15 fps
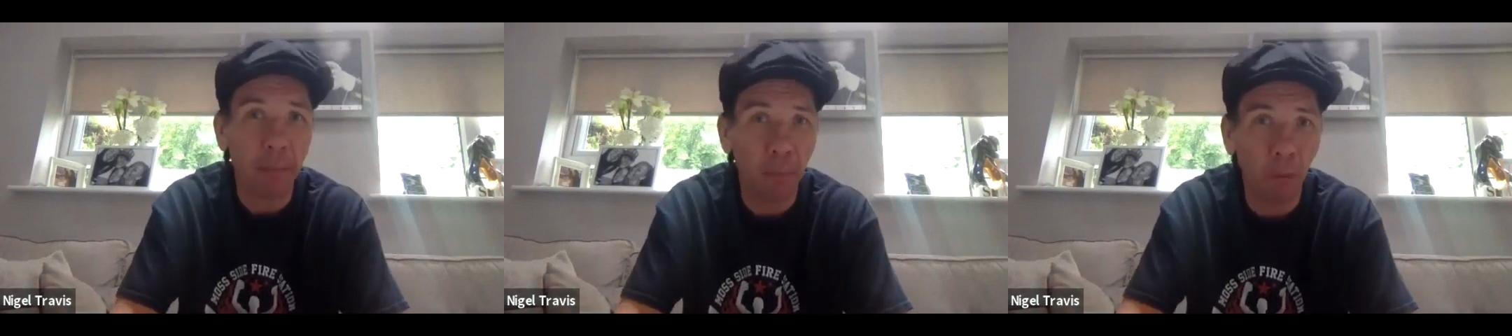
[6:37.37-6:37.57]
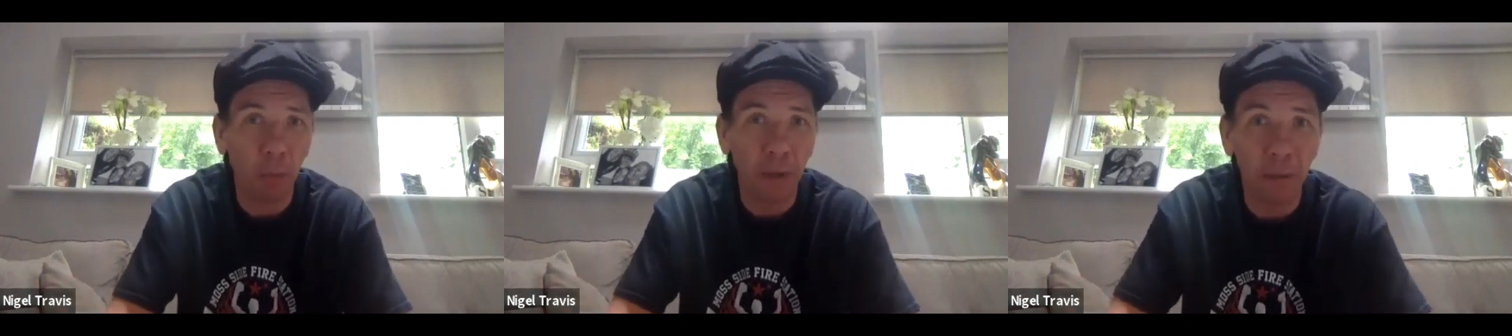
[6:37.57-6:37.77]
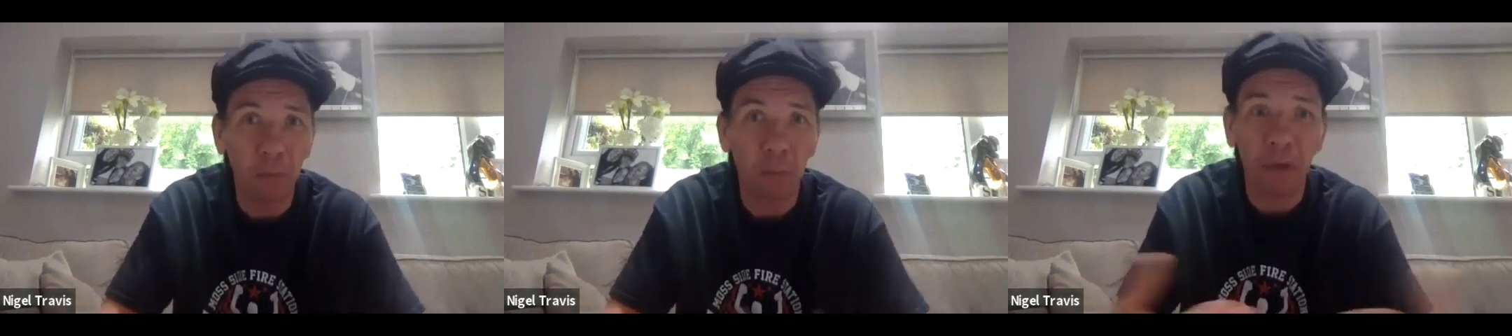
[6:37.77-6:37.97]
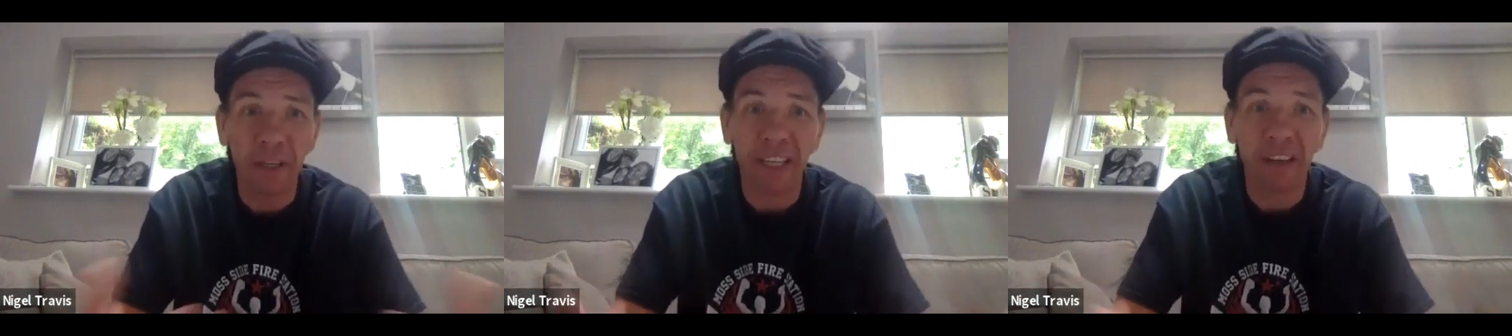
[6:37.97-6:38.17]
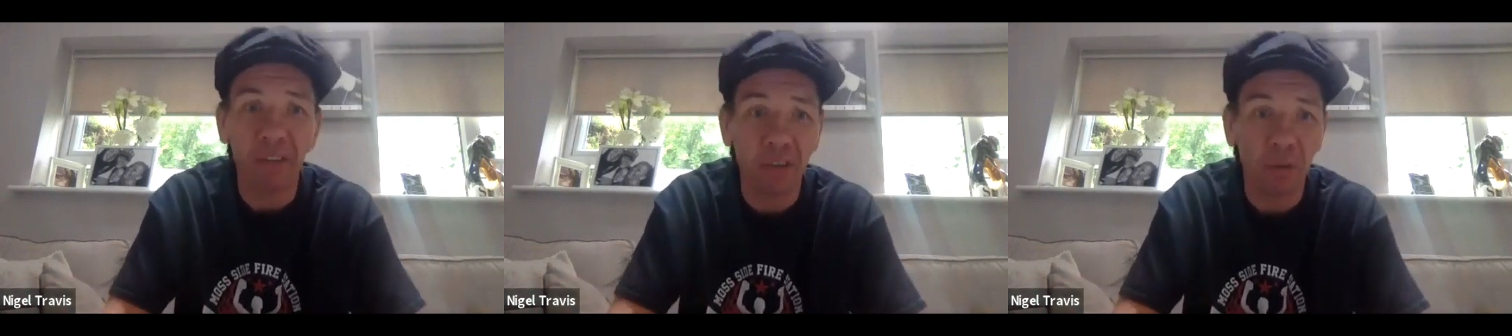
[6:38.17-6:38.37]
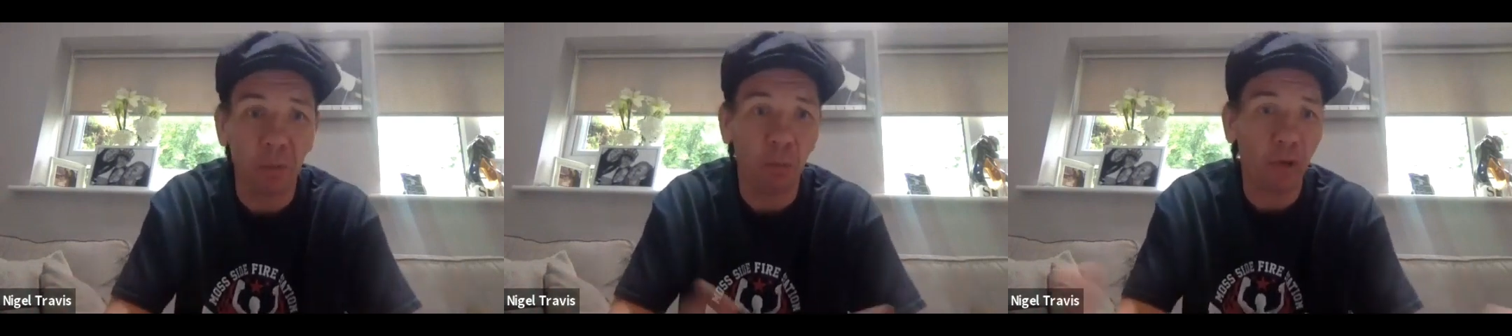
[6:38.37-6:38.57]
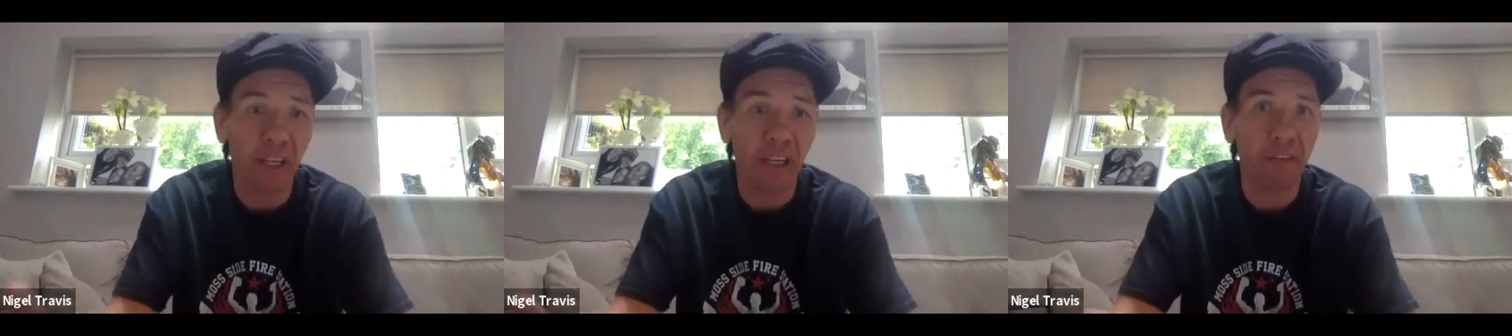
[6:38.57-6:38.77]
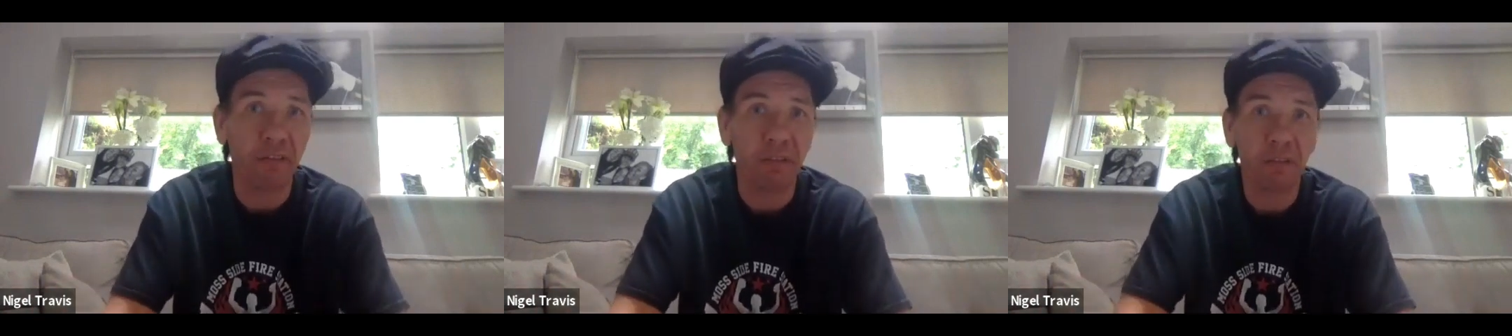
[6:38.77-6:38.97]
But we're givers, and we'll
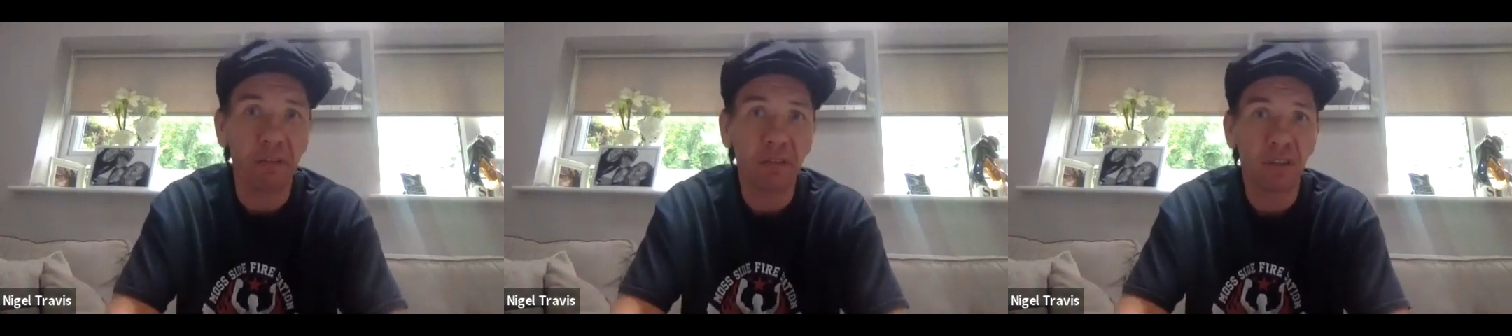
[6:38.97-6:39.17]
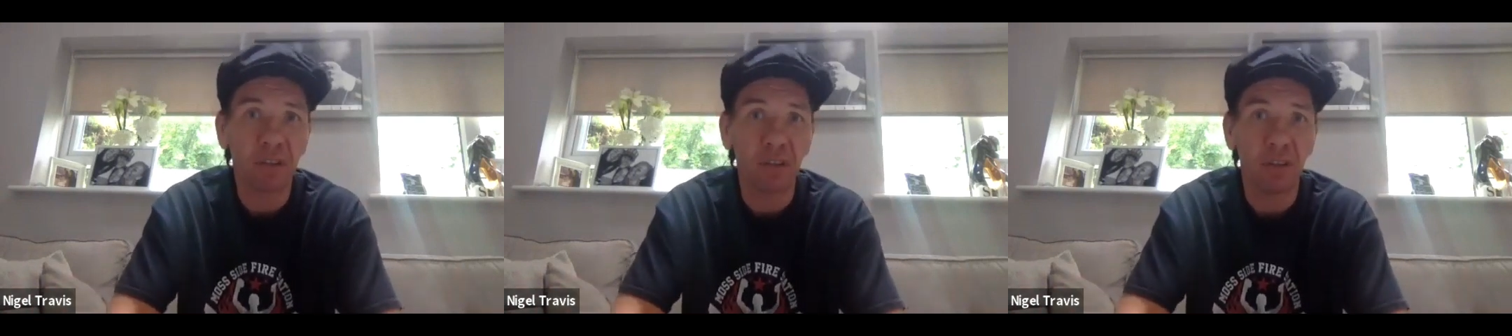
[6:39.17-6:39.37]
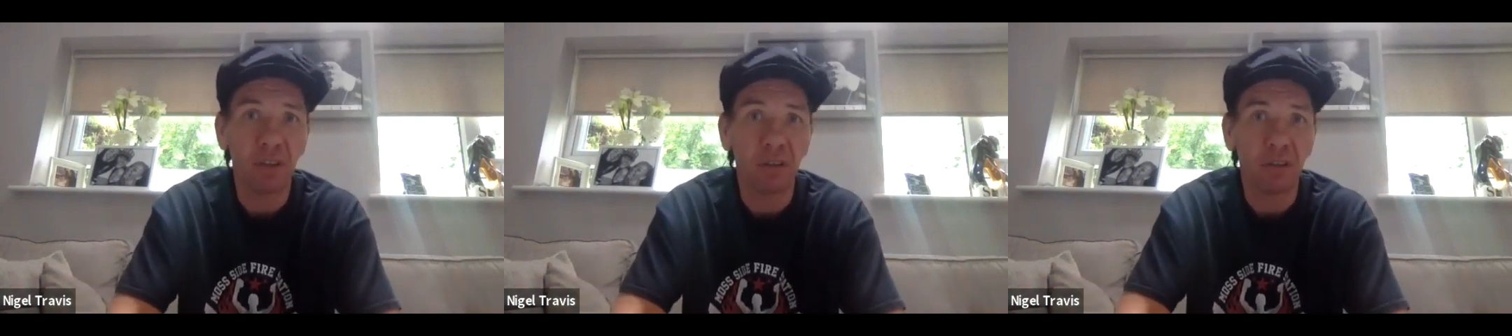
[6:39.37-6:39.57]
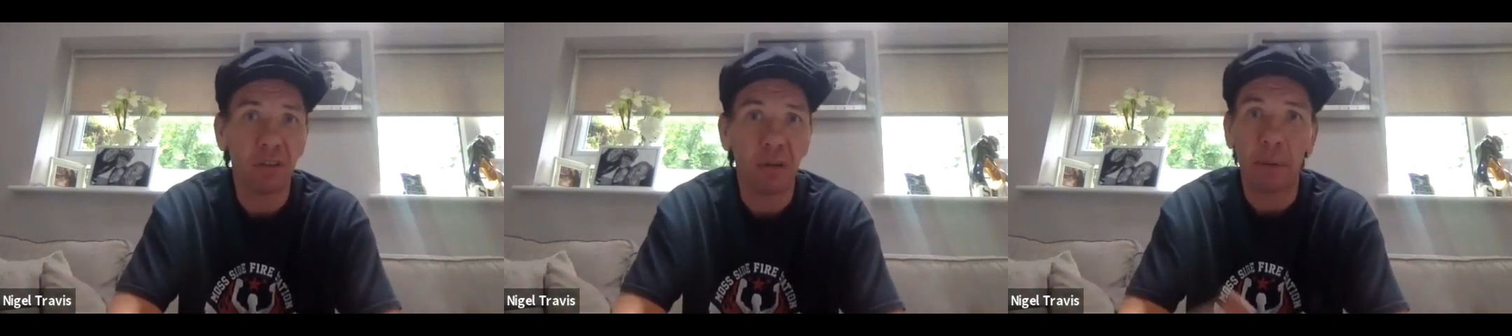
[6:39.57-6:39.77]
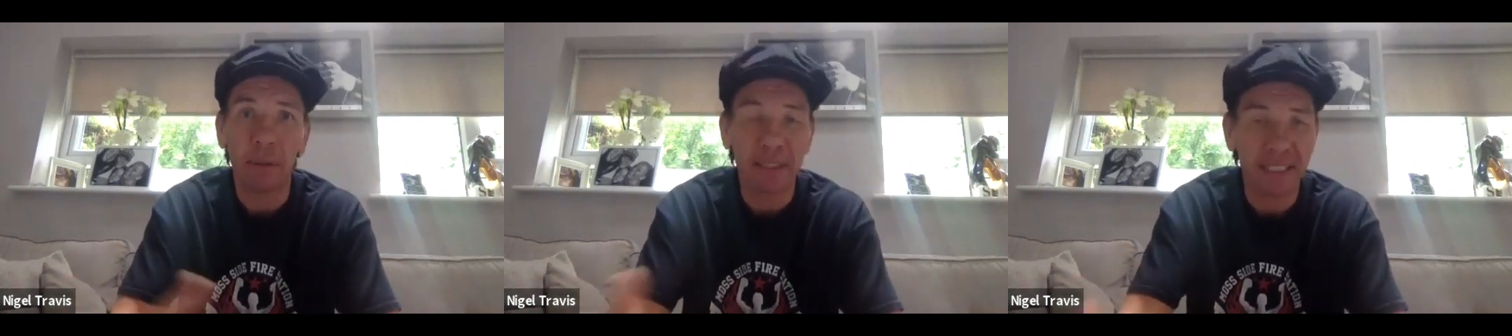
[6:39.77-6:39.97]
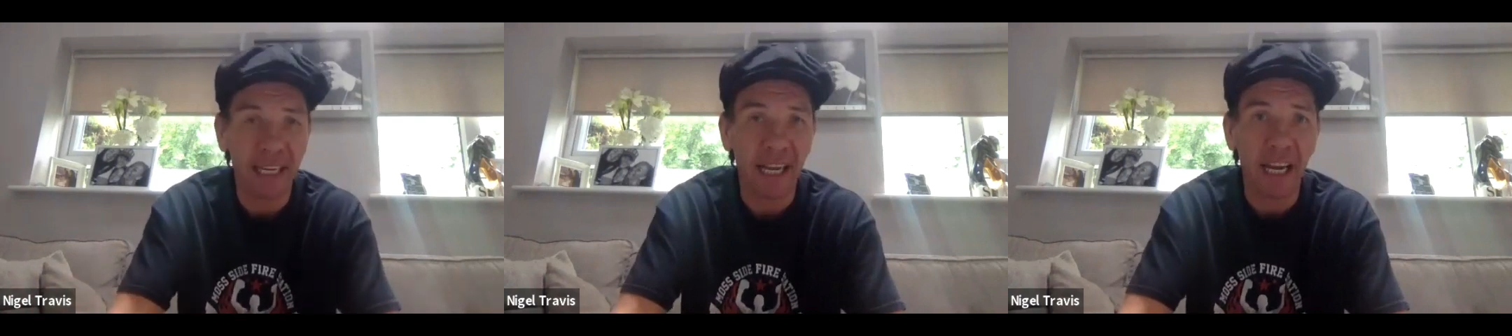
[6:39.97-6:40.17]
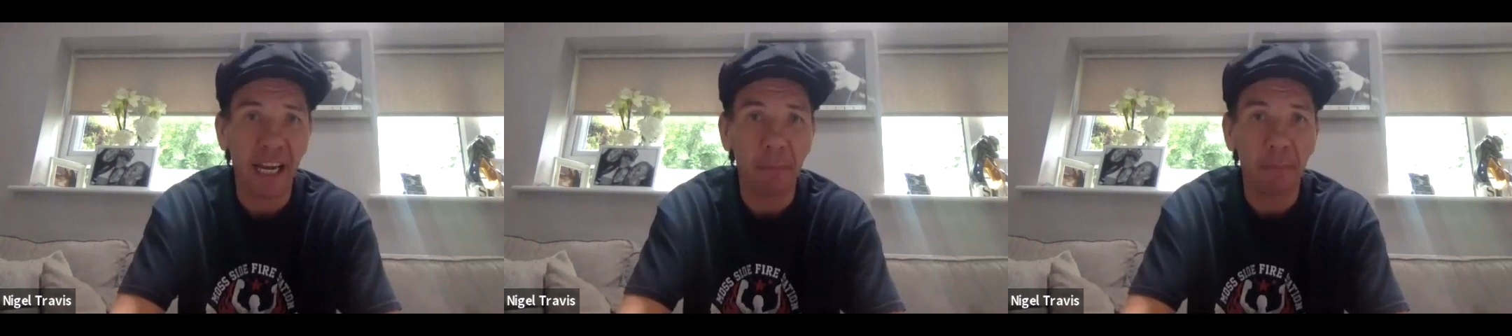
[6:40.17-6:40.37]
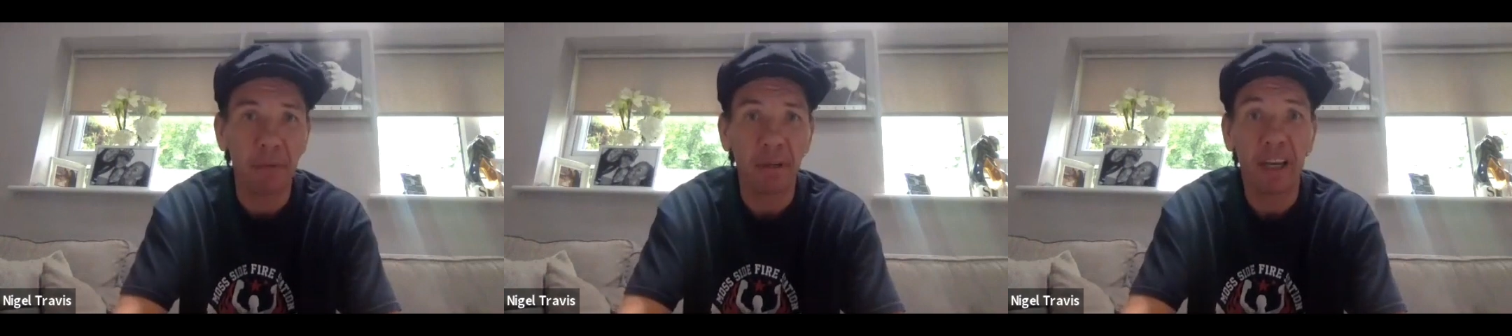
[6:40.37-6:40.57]
give to our
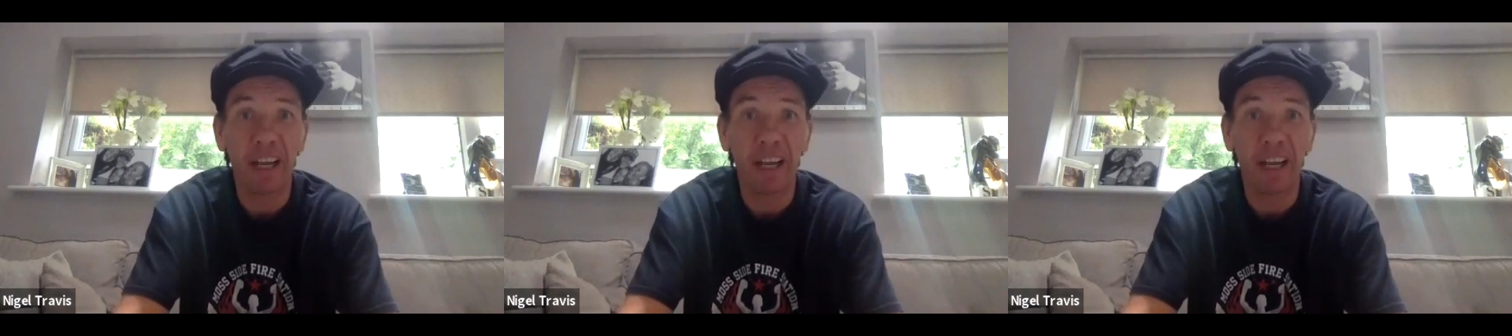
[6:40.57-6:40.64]
time,